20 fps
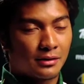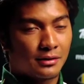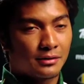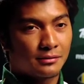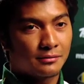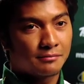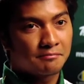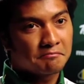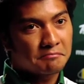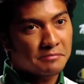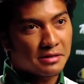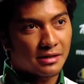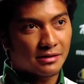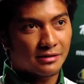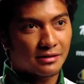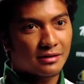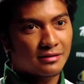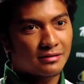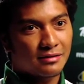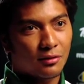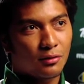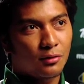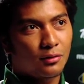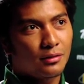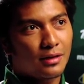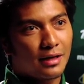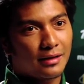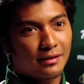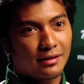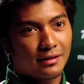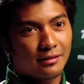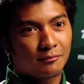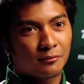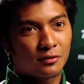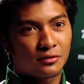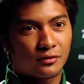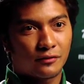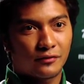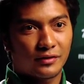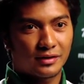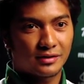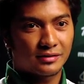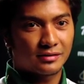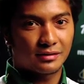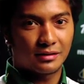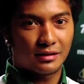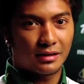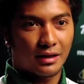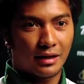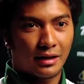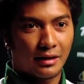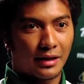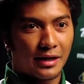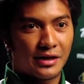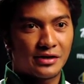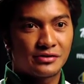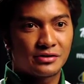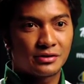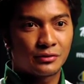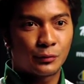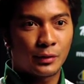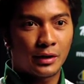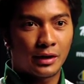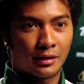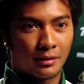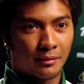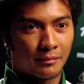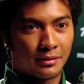You know, it's all, I think most of it is an Asian way.